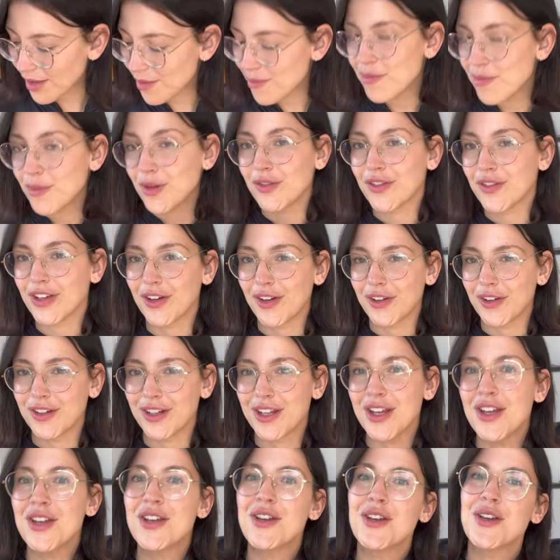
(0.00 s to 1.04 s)
moving on
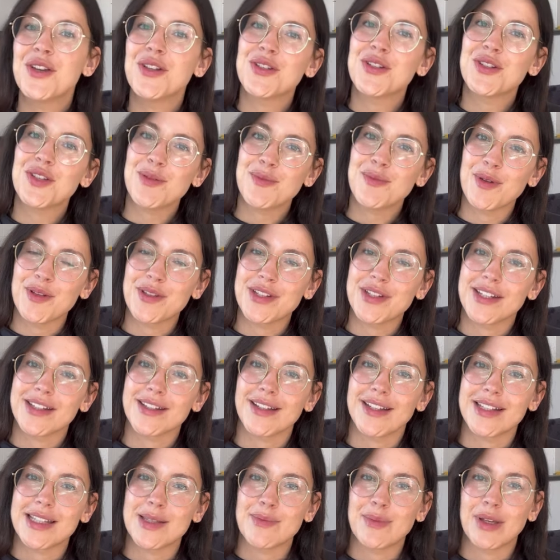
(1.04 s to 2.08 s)
to the most
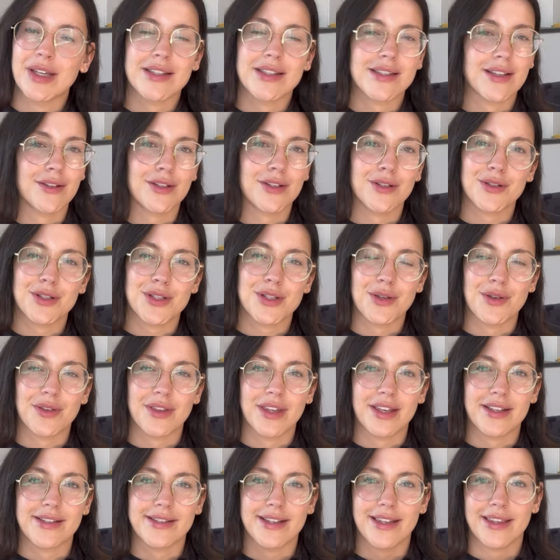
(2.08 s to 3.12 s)
exciting bit, because I only got two
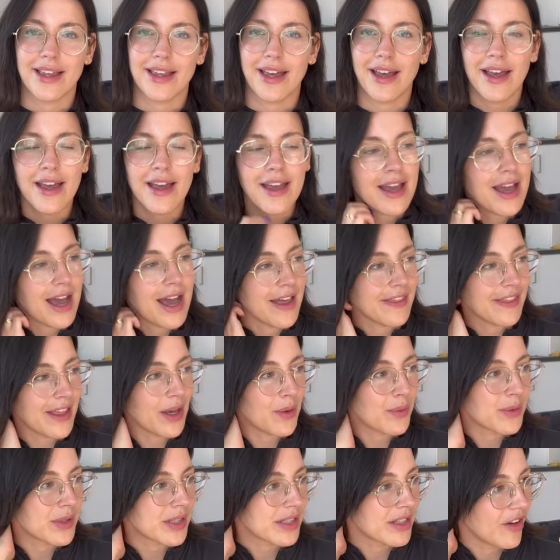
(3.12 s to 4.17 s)
things in there and that
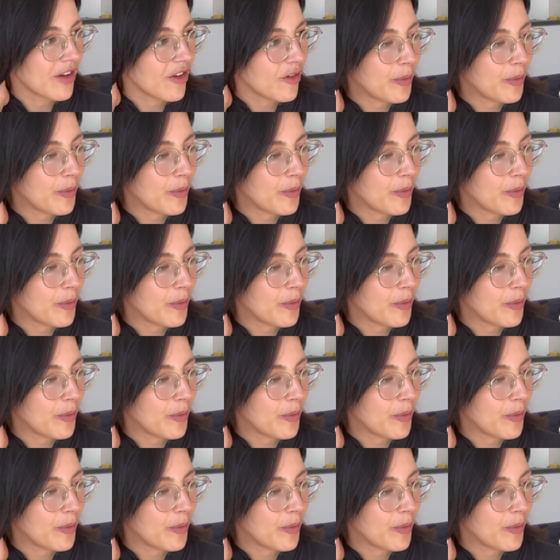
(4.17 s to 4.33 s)
was enough.